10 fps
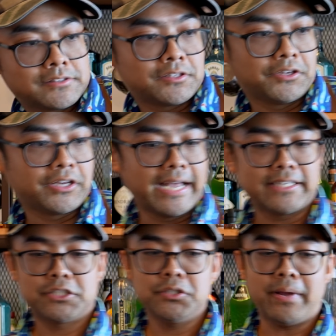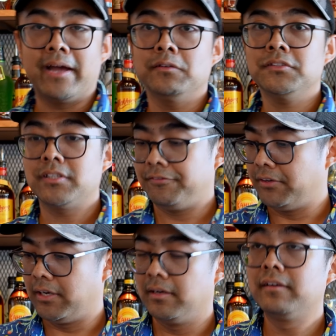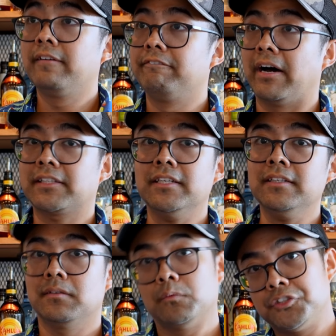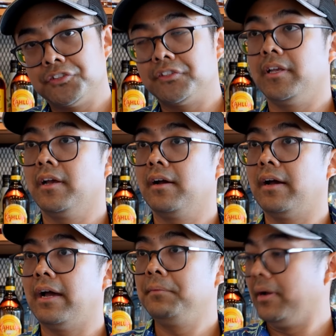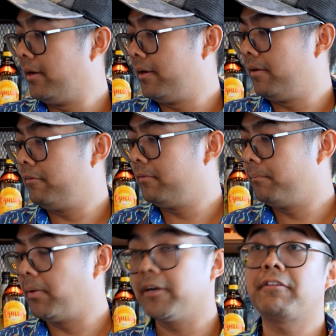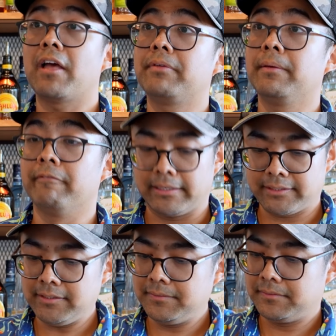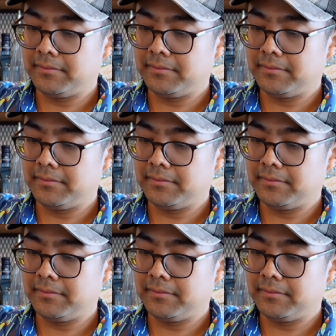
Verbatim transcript: So you got two ounce of uh, vodka, which is the uh, uh, butterfly pea vodka